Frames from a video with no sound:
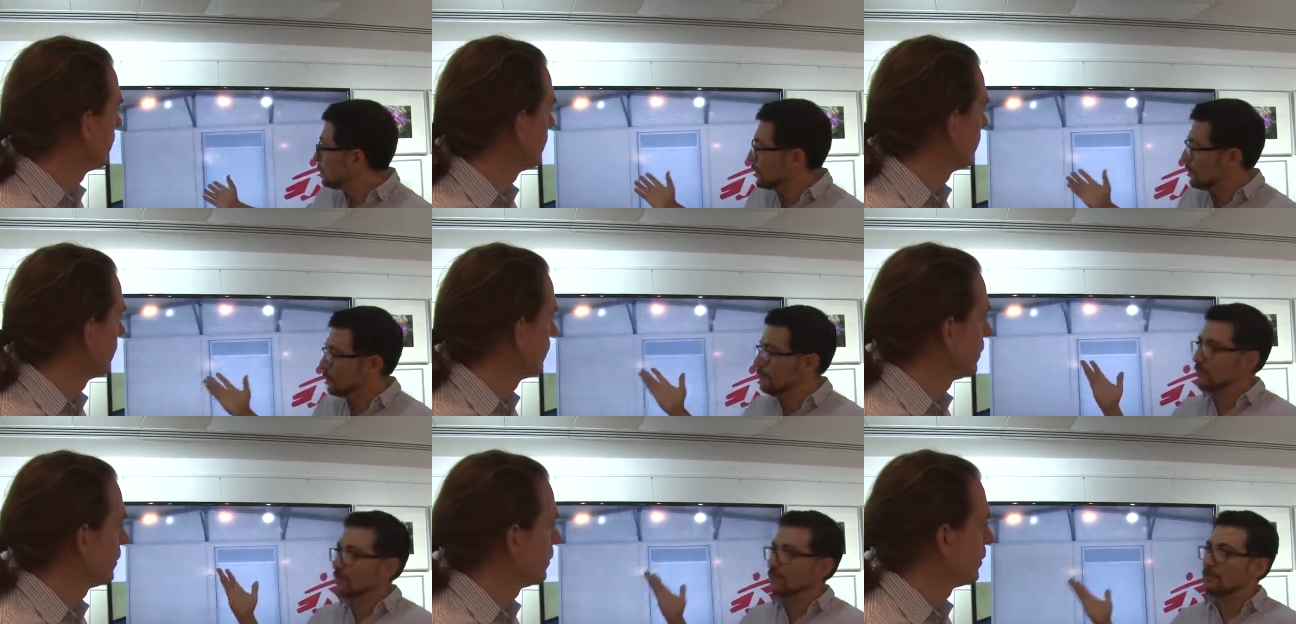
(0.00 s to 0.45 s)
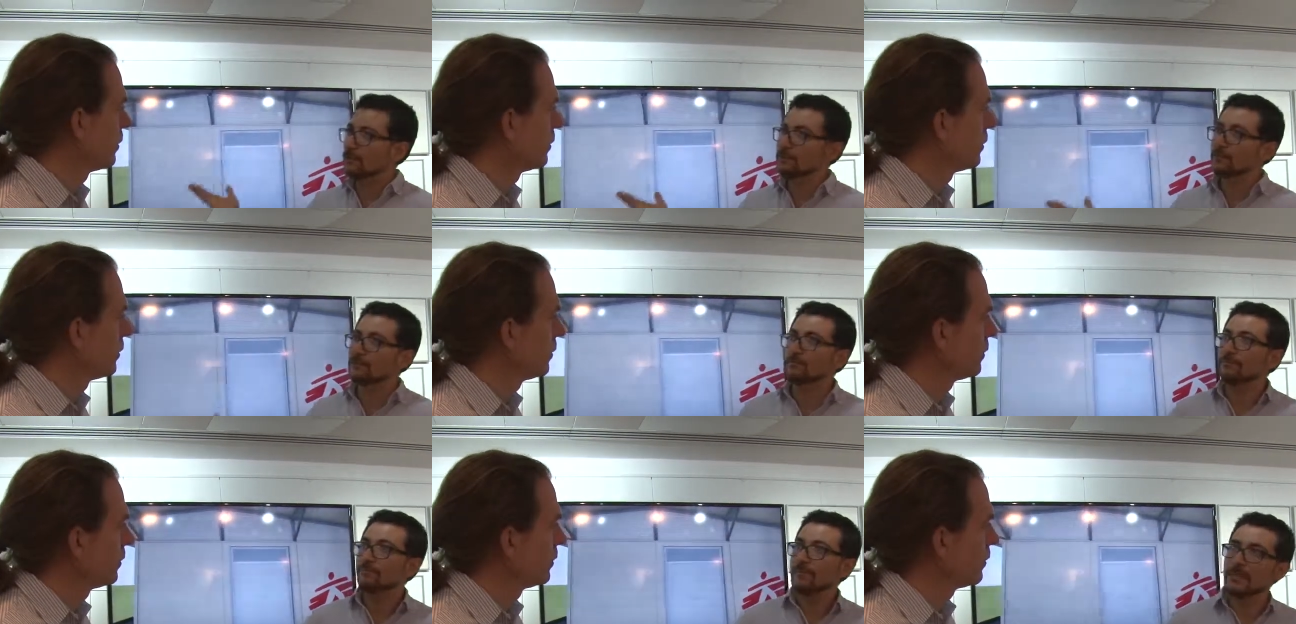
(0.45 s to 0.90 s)
Speaker 1: we, we call
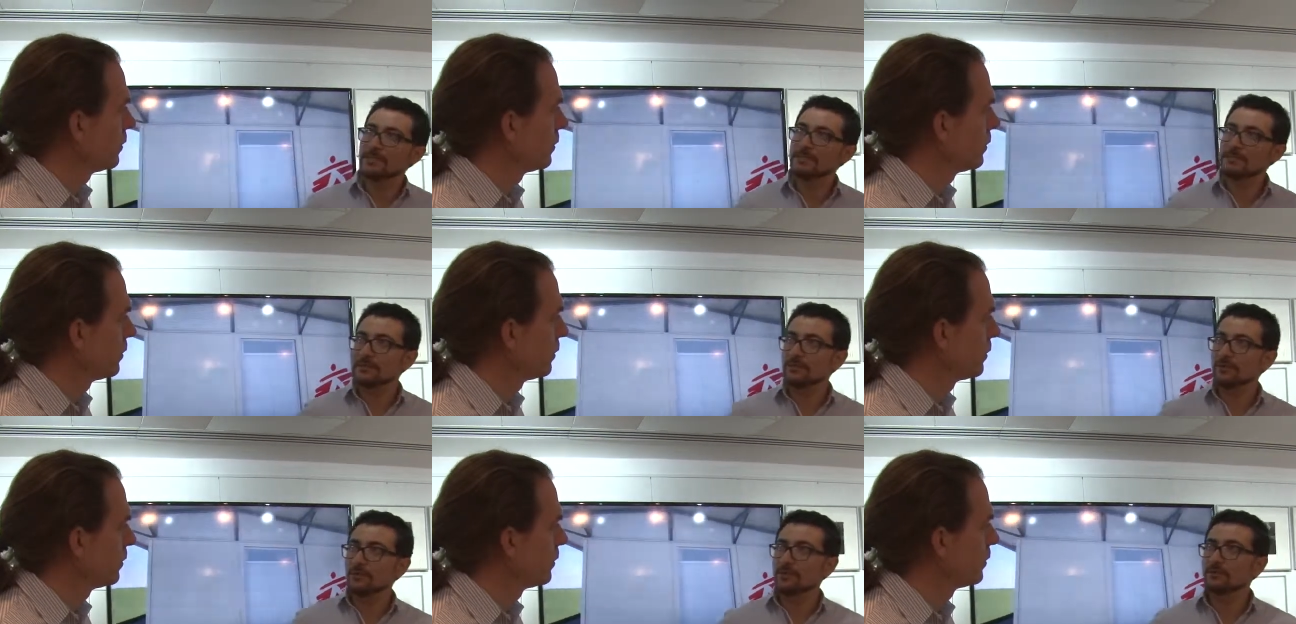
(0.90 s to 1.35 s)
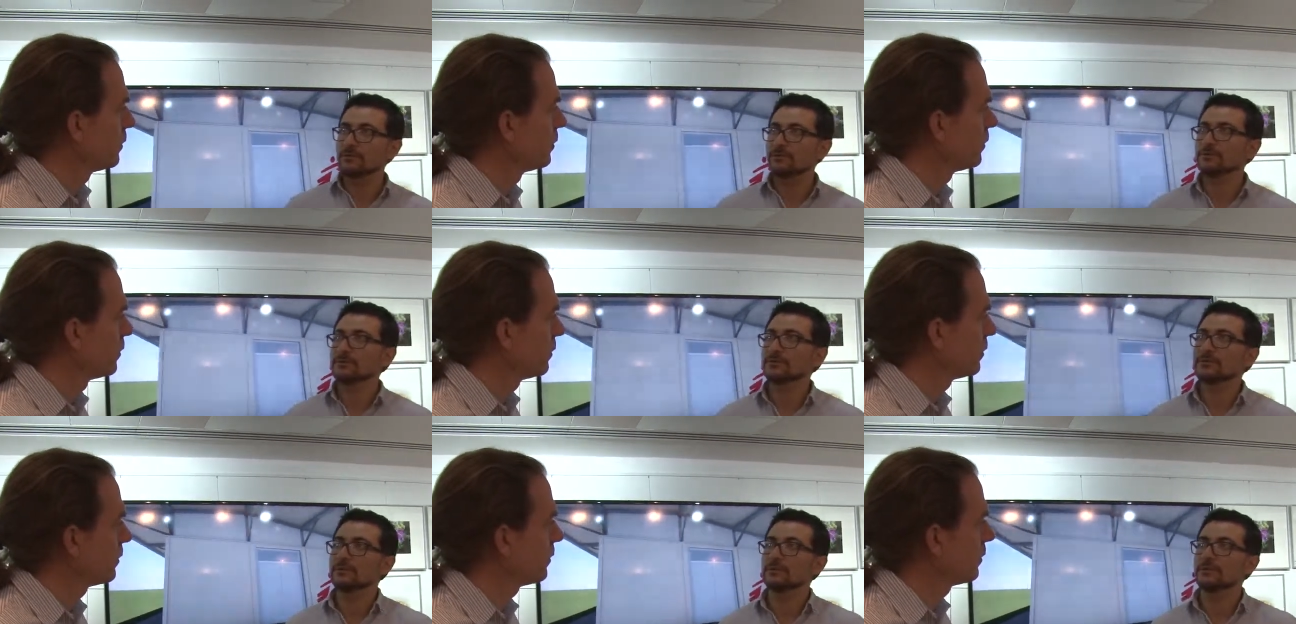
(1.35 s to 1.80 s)
them basic
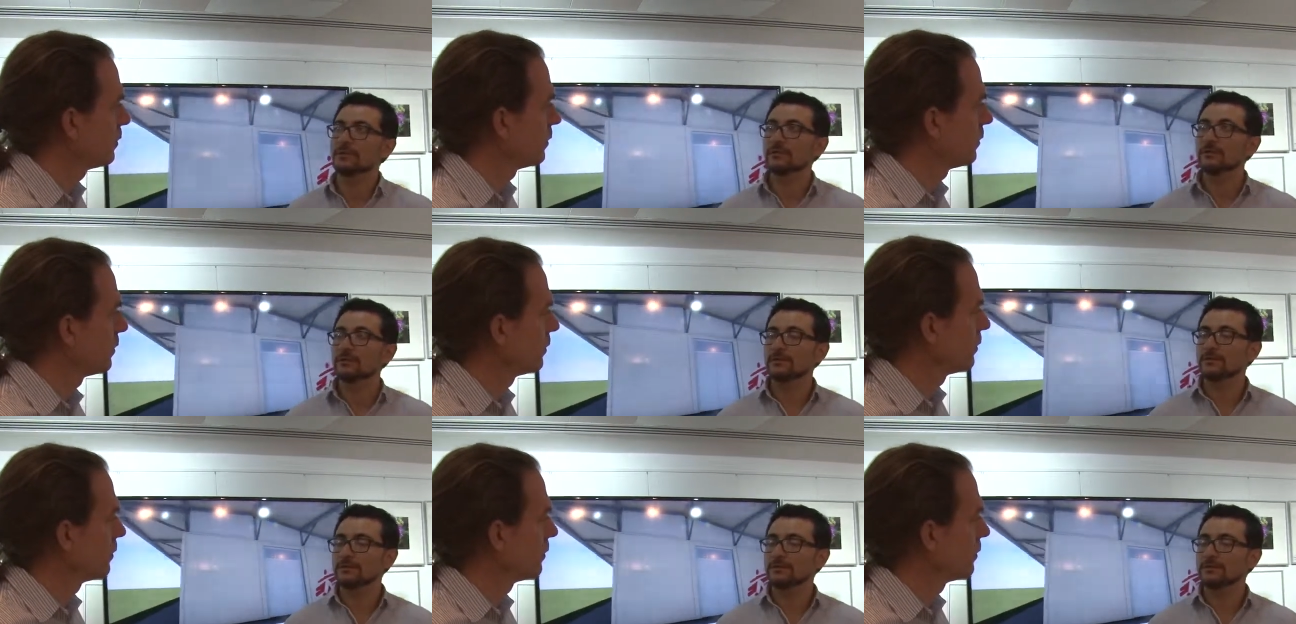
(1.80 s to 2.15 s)
modules. Mm -hmm.